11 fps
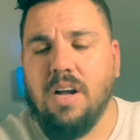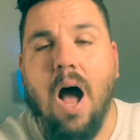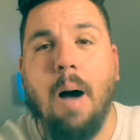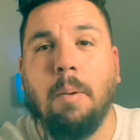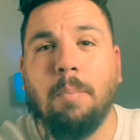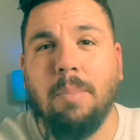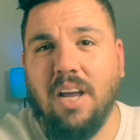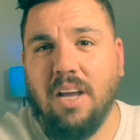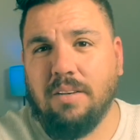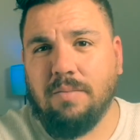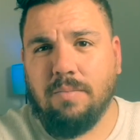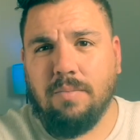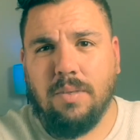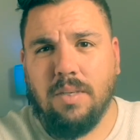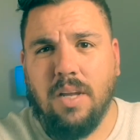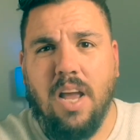I'm a man,
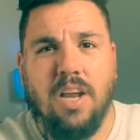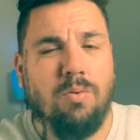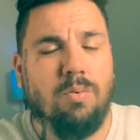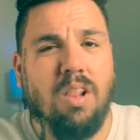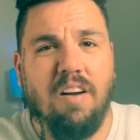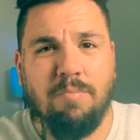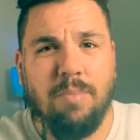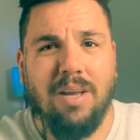and you love me,